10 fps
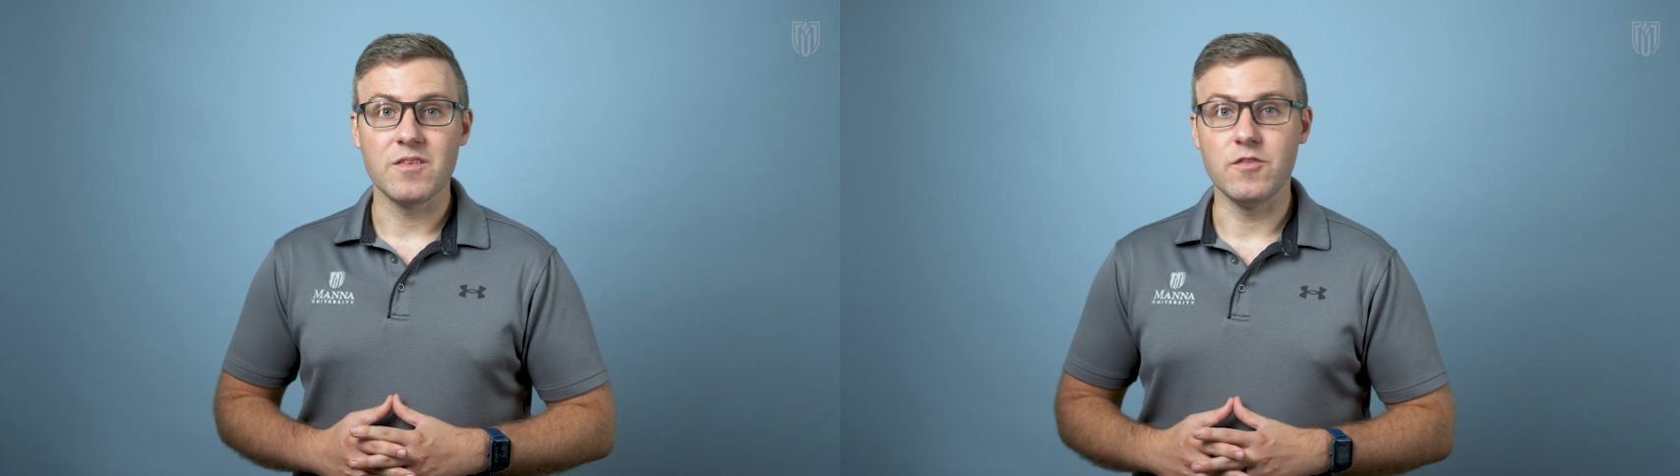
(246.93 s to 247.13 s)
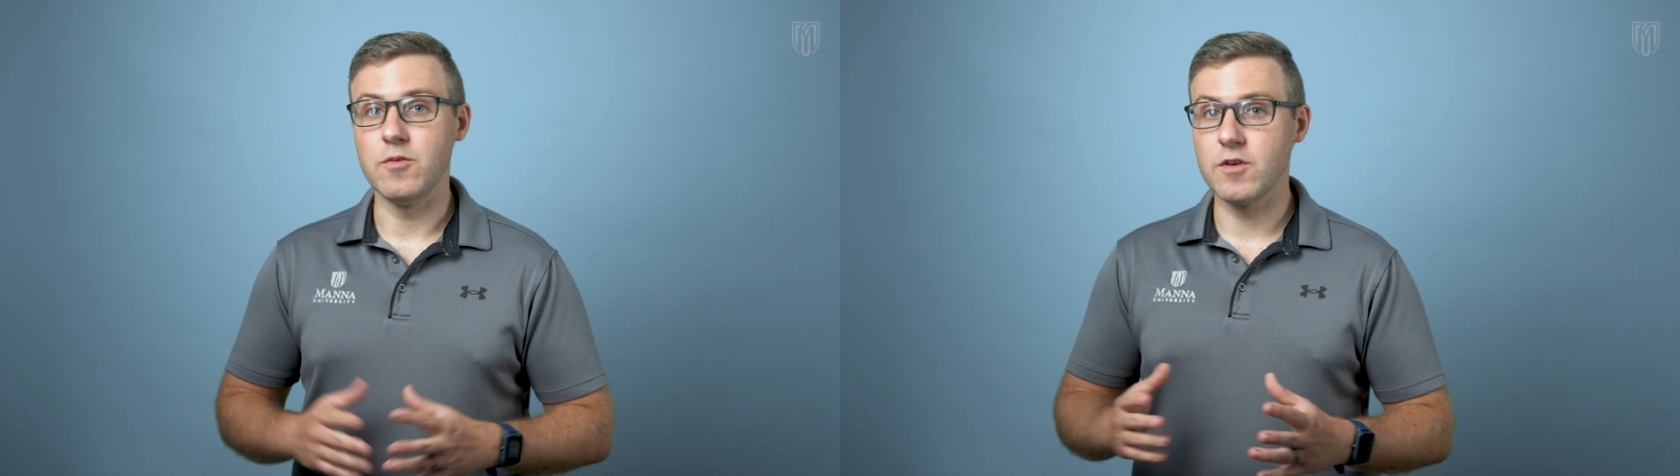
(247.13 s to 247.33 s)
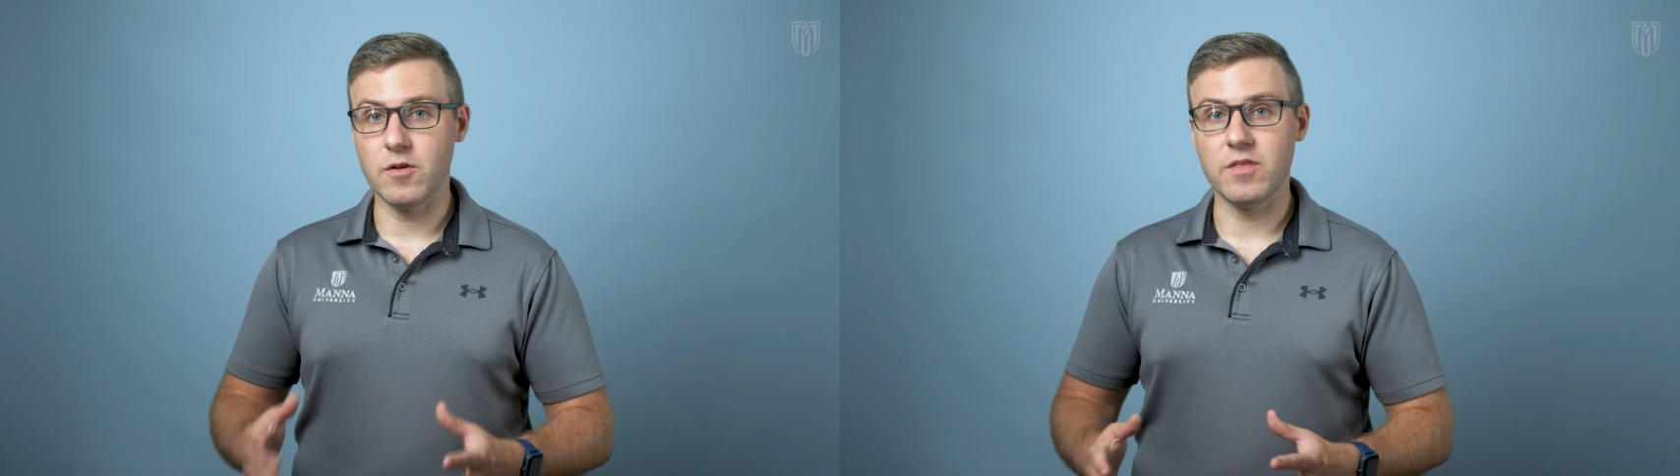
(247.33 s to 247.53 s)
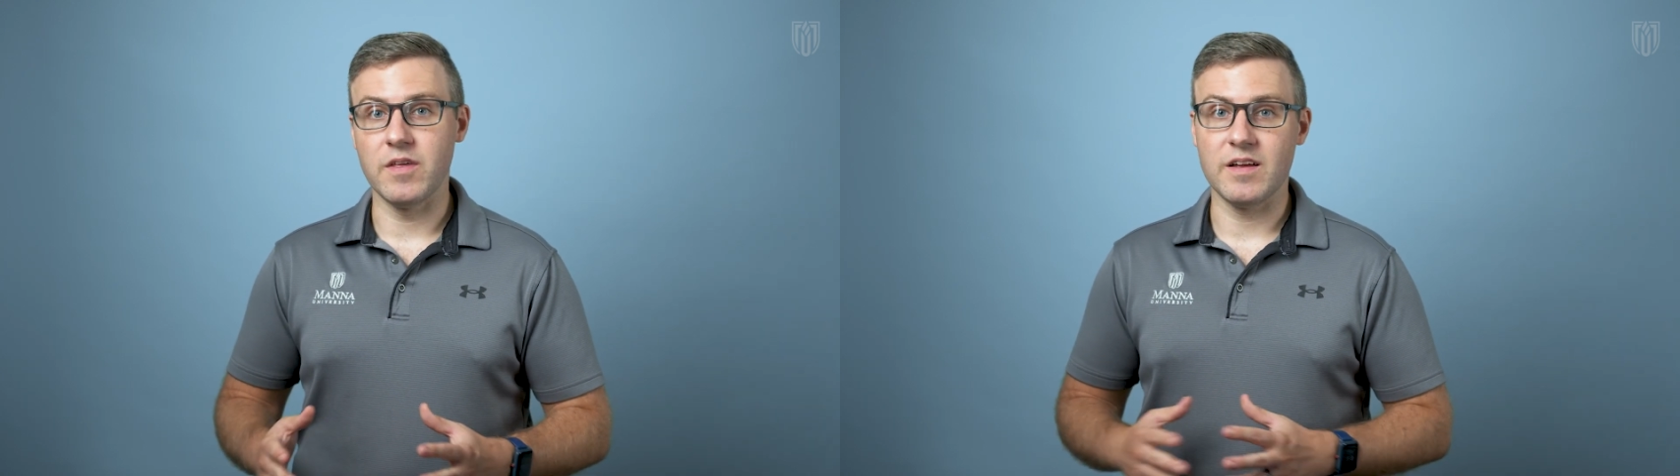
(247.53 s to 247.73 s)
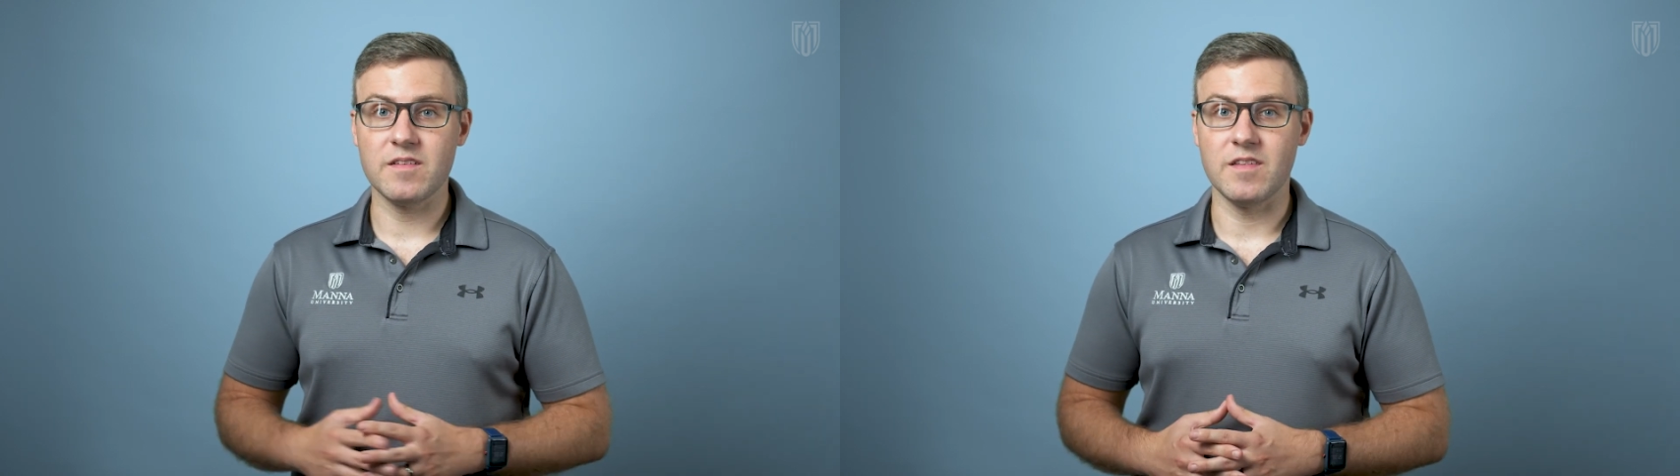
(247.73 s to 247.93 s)
Do the good
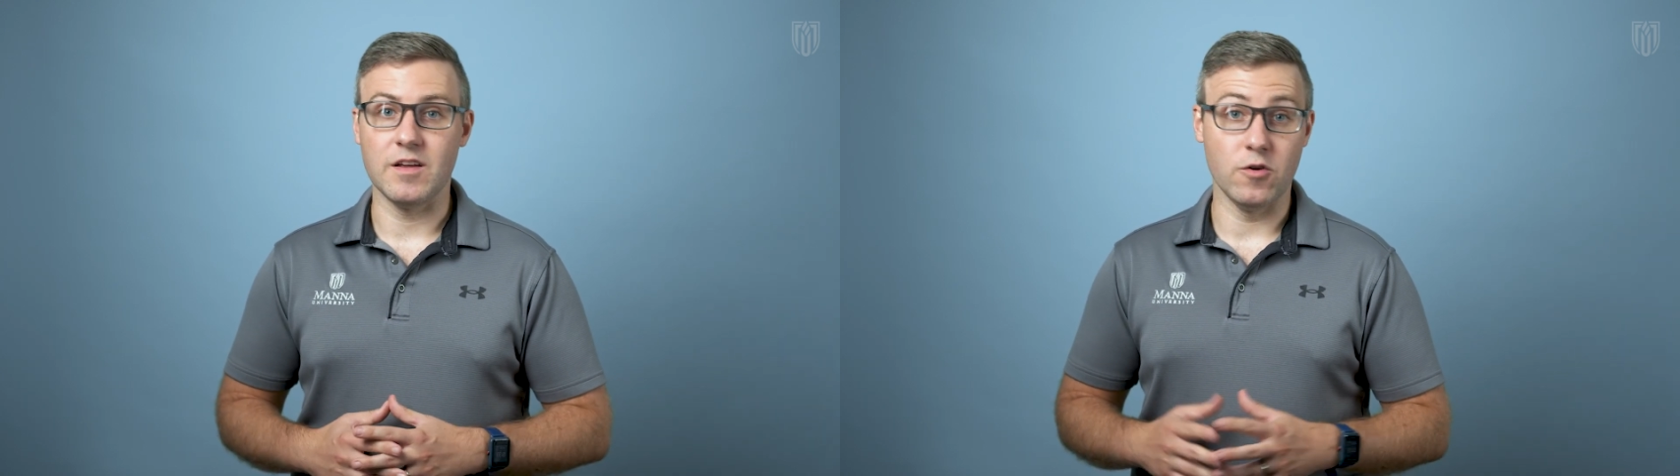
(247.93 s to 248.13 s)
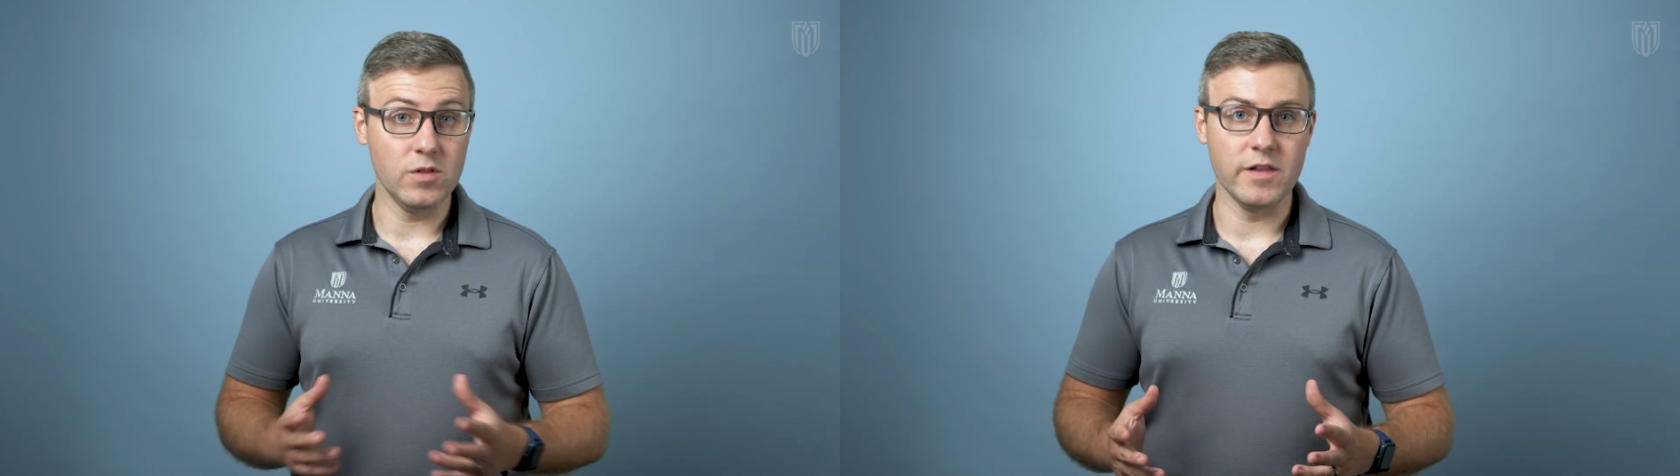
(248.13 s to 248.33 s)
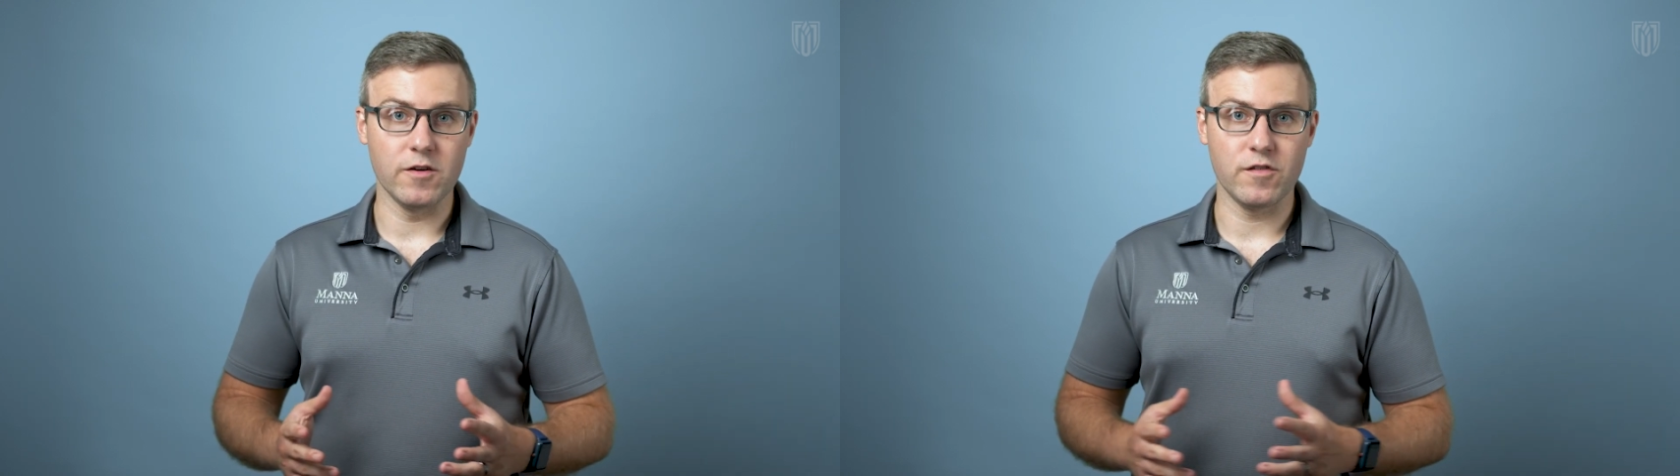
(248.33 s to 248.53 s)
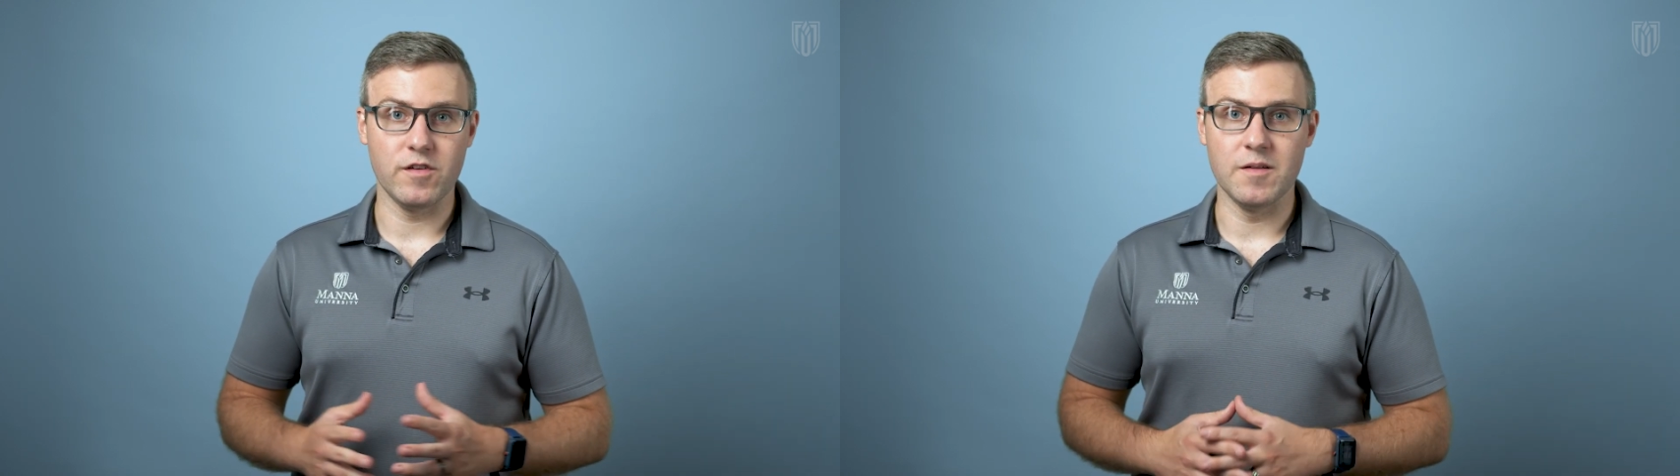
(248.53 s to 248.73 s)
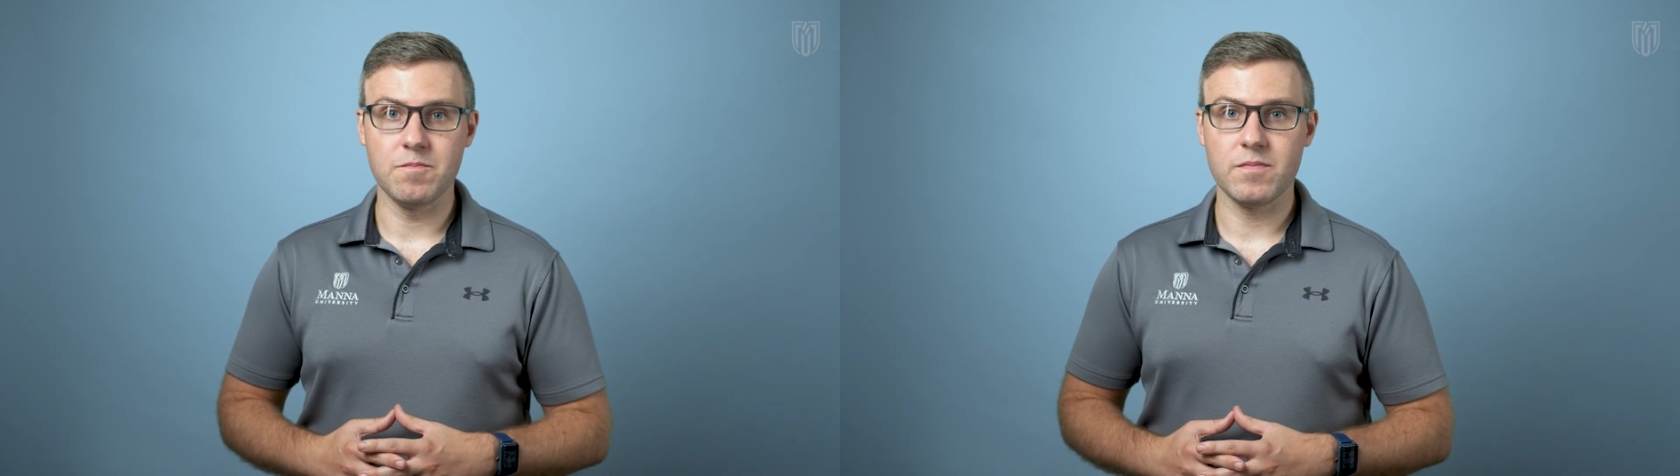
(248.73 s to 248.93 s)
things that good leaders
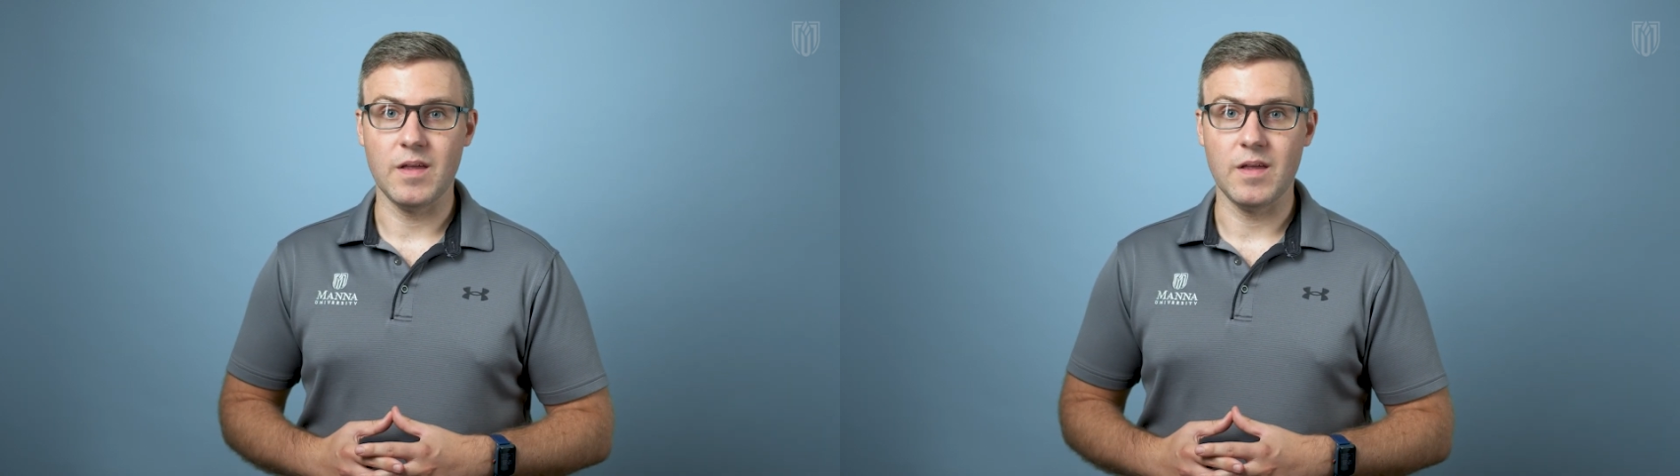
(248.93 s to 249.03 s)
did,